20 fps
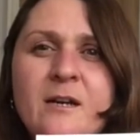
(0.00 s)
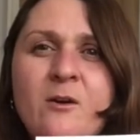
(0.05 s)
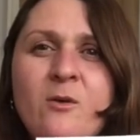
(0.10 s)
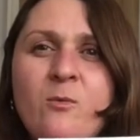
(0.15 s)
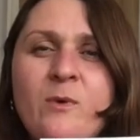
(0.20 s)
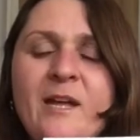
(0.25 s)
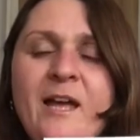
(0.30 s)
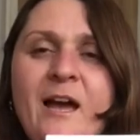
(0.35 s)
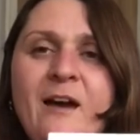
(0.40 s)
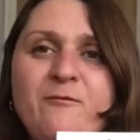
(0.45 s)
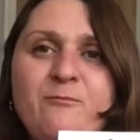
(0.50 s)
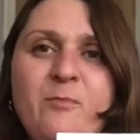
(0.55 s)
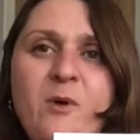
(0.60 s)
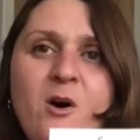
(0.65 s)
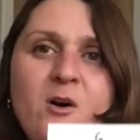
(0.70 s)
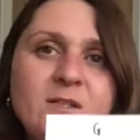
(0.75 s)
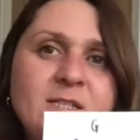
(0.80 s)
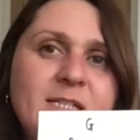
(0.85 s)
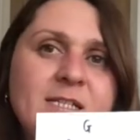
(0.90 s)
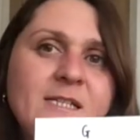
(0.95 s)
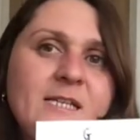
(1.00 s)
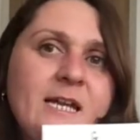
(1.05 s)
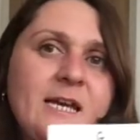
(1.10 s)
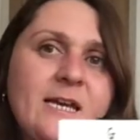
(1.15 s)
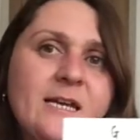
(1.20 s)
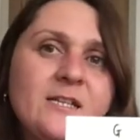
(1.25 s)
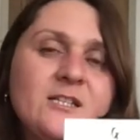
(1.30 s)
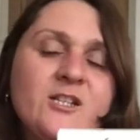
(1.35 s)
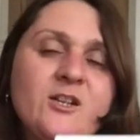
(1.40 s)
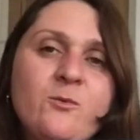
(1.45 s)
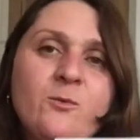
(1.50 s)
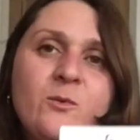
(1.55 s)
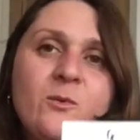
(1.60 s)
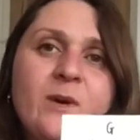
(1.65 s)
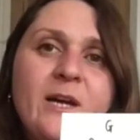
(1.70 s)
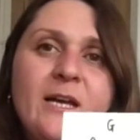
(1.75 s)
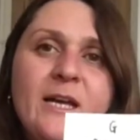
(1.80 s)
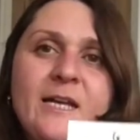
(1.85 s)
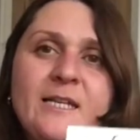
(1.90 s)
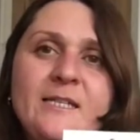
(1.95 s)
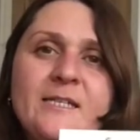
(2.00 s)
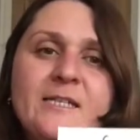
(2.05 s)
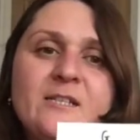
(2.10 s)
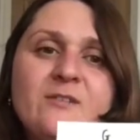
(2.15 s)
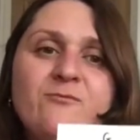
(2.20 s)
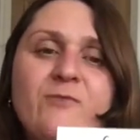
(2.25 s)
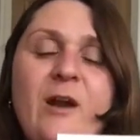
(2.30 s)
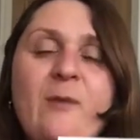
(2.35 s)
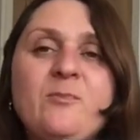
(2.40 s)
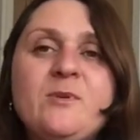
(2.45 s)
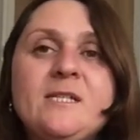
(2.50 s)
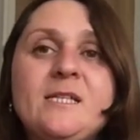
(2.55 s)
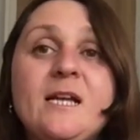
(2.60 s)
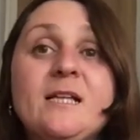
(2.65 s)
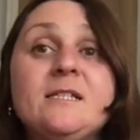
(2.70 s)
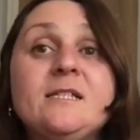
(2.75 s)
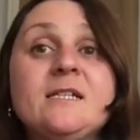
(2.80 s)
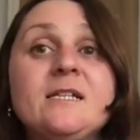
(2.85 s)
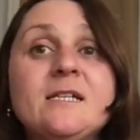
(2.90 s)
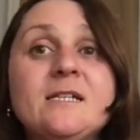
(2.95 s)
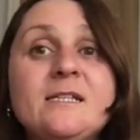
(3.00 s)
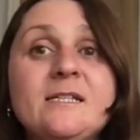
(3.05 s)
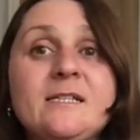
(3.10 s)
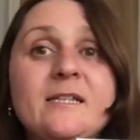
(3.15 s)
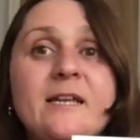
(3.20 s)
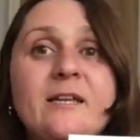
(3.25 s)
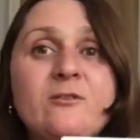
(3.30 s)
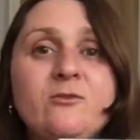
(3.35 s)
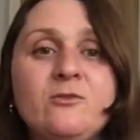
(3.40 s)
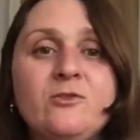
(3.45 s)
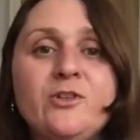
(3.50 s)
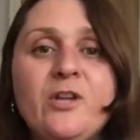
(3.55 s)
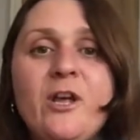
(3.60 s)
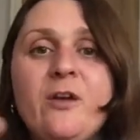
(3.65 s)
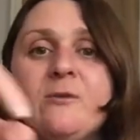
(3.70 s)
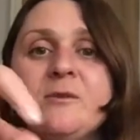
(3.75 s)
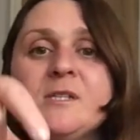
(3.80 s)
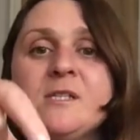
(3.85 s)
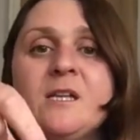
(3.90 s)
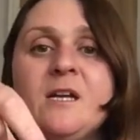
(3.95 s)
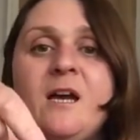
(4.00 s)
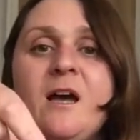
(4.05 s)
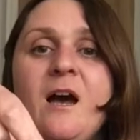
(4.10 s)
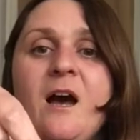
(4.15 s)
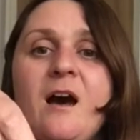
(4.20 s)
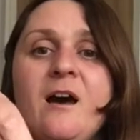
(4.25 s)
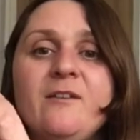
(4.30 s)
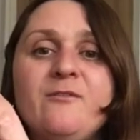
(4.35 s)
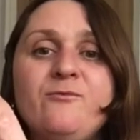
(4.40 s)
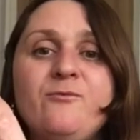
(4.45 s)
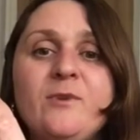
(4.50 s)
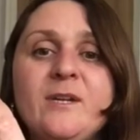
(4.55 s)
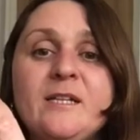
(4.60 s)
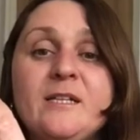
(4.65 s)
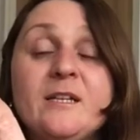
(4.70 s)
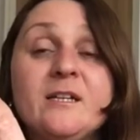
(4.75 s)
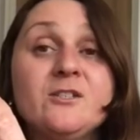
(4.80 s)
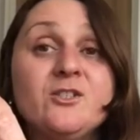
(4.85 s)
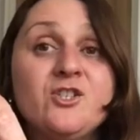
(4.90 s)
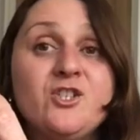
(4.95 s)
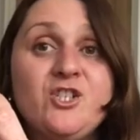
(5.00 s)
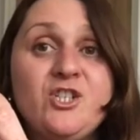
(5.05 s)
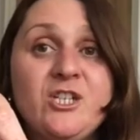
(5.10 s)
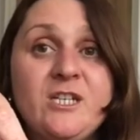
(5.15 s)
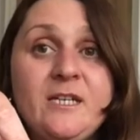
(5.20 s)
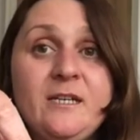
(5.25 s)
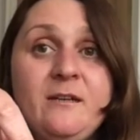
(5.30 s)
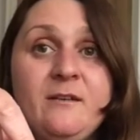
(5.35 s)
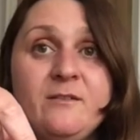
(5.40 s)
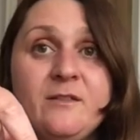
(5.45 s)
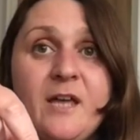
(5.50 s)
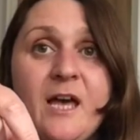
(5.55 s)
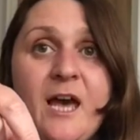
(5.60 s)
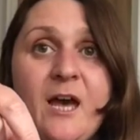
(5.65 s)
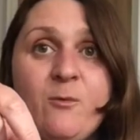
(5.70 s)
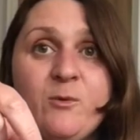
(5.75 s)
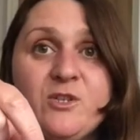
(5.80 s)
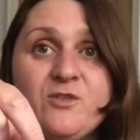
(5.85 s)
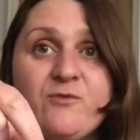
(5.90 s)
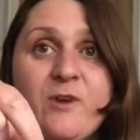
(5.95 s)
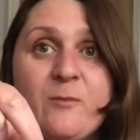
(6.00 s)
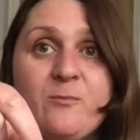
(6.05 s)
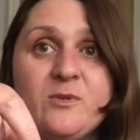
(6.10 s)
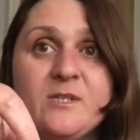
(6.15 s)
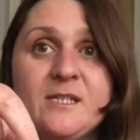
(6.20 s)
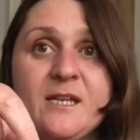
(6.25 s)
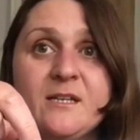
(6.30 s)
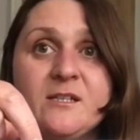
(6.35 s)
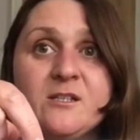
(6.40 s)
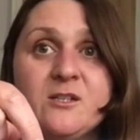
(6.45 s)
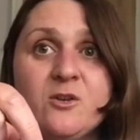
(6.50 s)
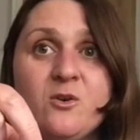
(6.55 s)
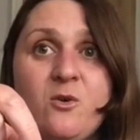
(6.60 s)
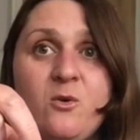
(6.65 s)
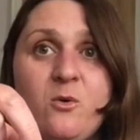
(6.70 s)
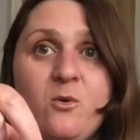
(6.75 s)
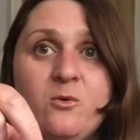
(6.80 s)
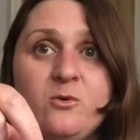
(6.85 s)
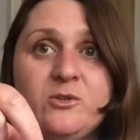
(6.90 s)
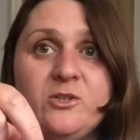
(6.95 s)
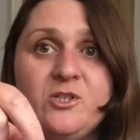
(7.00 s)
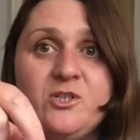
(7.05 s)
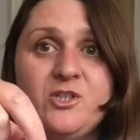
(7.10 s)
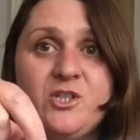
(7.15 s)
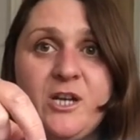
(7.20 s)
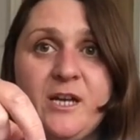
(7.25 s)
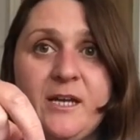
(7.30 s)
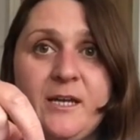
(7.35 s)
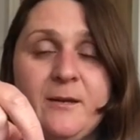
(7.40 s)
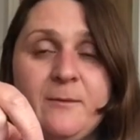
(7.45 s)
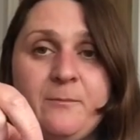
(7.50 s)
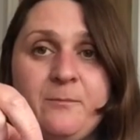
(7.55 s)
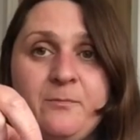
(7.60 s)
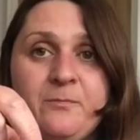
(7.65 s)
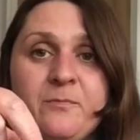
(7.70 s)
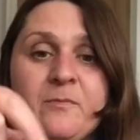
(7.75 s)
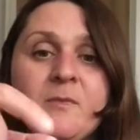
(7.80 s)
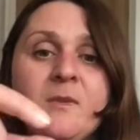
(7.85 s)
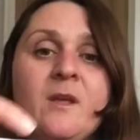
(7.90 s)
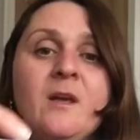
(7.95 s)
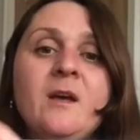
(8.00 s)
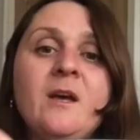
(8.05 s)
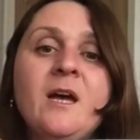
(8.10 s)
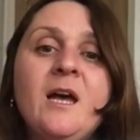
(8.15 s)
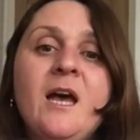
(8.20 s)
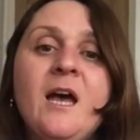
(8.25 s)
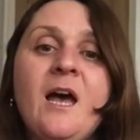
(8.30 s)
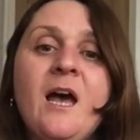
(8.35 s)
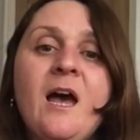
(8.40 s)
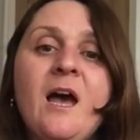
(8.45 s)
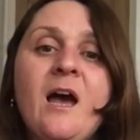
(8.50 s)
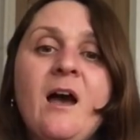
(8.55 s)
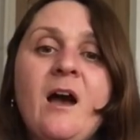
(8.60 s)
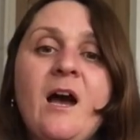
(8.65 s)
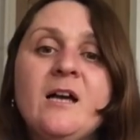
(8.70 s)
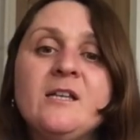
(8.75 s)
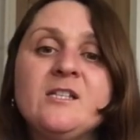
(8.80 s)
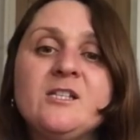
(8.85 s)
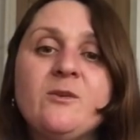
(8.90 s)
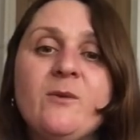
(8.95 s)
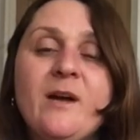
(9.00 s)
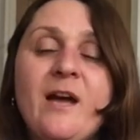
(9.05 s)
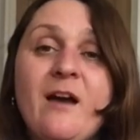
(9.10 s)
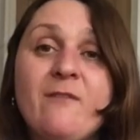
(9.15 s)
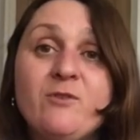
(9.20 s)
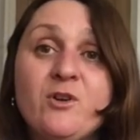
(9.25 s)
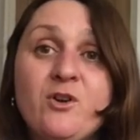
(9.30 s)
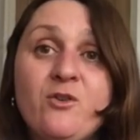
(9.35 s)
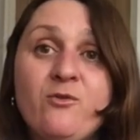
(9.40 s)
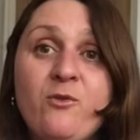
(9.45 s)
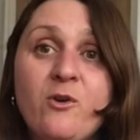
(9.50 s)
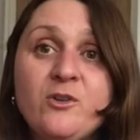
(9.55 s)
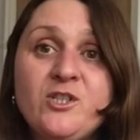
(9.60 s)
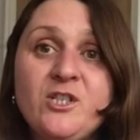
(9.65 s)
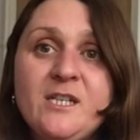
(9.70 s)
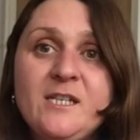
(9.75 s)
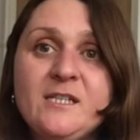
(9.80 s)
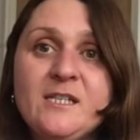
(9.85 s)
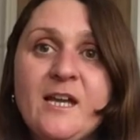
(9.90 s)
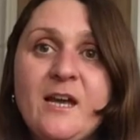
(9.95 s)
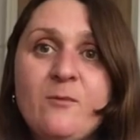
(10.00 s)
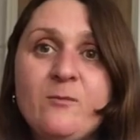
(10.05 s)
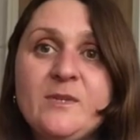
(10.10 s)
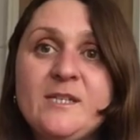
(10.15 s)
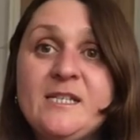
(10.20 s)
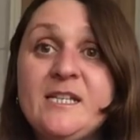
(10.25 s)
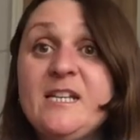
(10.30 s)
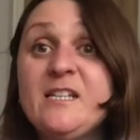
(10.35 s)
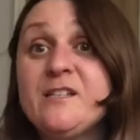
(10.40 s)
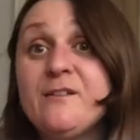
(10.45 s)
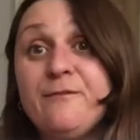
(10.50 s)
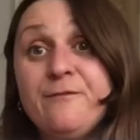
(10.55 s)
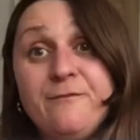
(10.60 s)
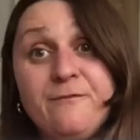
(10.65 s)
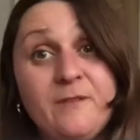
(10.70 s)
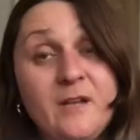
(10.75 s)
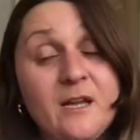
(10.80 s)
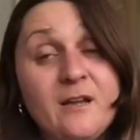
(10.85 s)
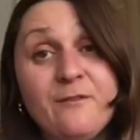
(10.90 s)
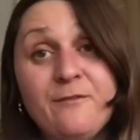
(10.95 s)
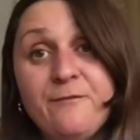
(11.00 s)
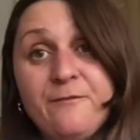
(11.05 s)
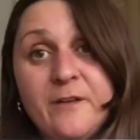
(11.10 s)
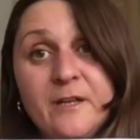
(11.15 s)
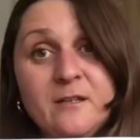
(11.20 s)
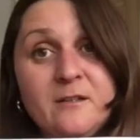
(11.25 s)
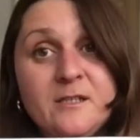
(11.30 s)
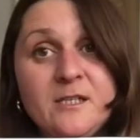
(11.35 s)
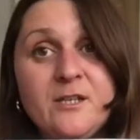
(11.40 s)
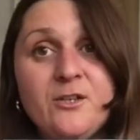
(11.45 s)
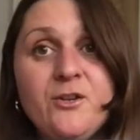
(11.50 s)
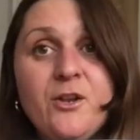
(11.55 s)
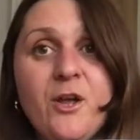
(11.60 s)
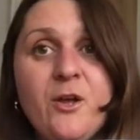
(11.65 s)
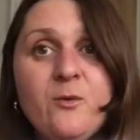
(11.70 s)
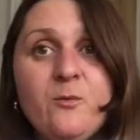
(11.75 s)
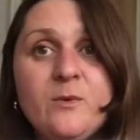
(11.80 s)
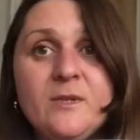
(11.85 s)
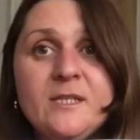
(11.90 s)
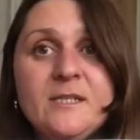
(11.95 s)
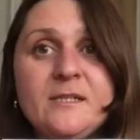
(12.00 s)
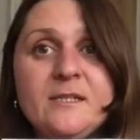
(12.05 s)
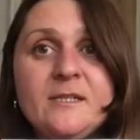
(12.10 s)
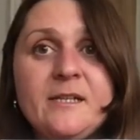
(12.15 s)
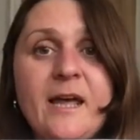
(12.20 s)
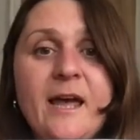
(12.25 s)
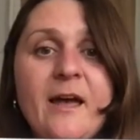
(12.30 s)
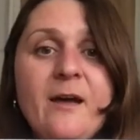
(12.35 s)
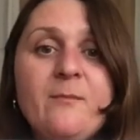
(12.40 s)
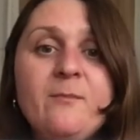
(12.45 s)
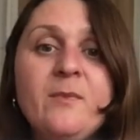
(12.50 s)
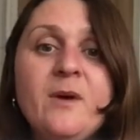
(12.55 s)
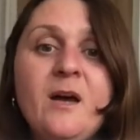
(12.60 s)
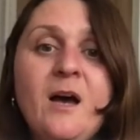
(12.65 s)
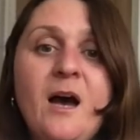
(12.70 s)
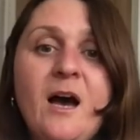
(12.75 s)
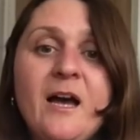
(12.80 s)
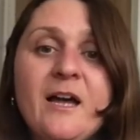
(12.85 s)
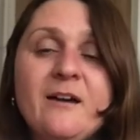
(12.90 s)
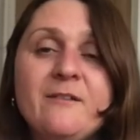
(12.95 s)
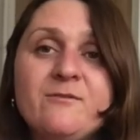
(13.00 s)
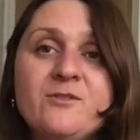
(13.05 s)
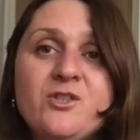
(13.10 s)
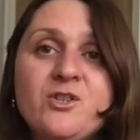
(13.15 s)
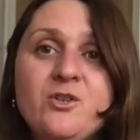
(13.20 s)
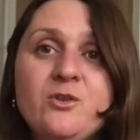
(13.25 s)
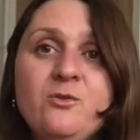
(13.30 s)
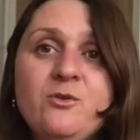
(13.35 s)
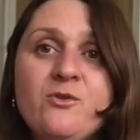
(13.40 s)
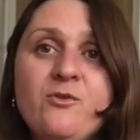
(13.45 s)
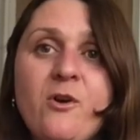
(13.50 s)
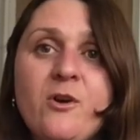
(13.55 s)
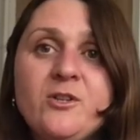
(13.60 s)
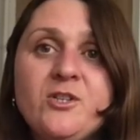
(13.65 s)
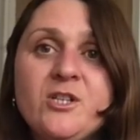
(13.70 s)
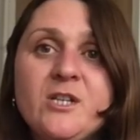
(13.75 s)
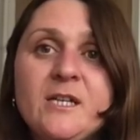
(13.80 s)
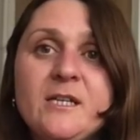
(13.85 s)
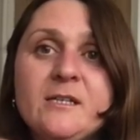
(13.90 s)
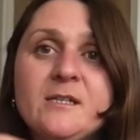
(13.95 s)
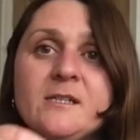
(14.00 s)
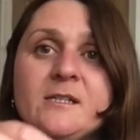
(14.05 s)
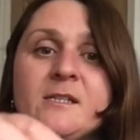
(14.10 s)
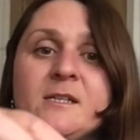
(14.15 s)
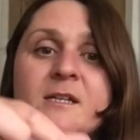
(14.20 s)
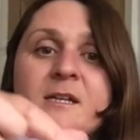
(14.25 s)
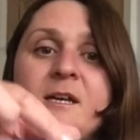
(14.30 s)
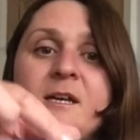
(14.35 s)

we have boxes here, so it isn't representing a single note. I've written G there, which represents the chord G. So I have a crotchet, can we see? It's like a filled in note with a stem. I have 2 crotchets,